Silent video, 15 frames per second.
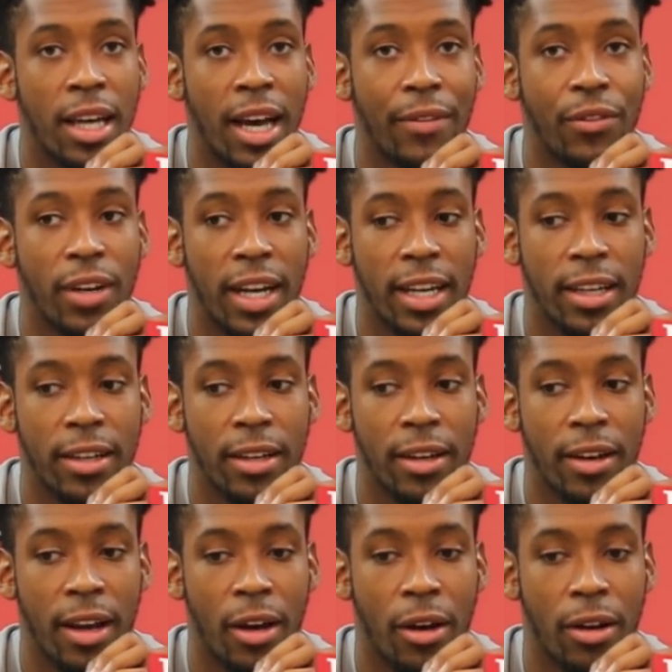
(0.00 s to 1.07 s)
I feel like
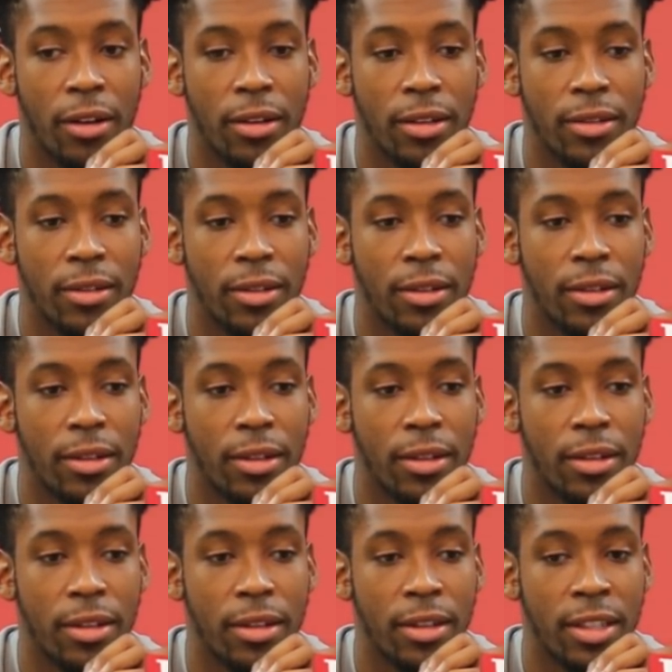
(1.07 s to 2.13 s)

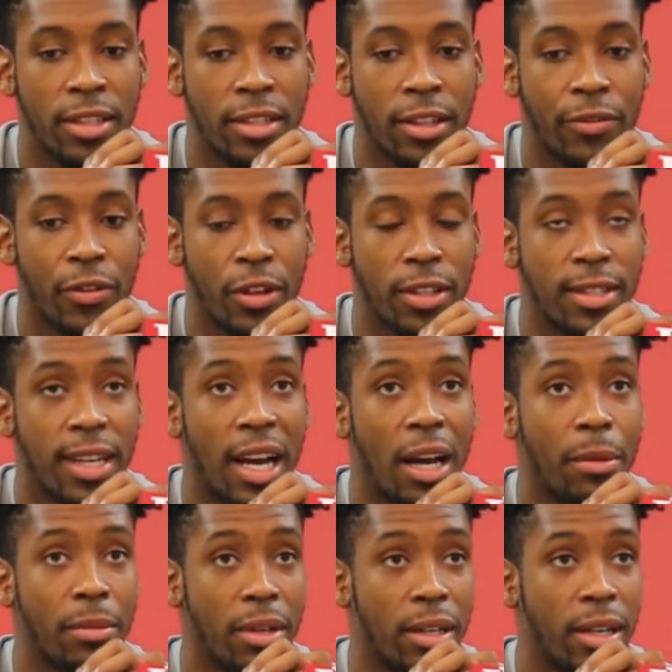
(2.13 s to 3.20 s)
this is the first
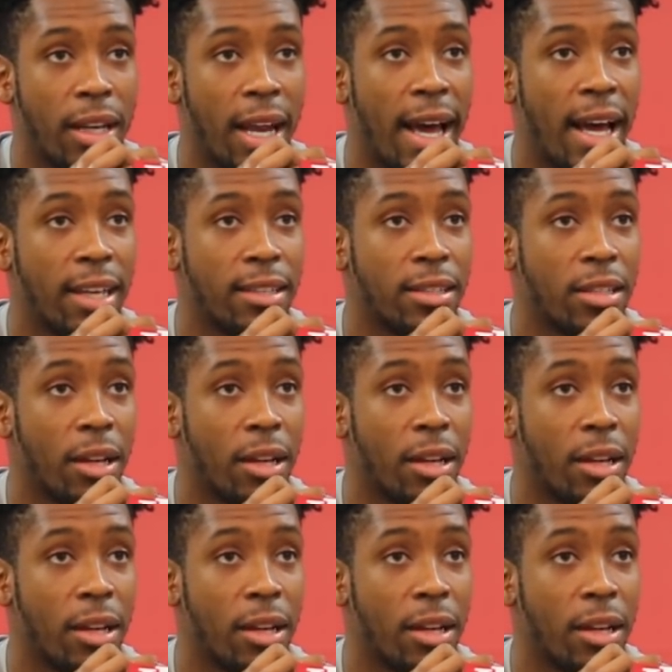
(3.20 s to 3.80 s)
time in the last,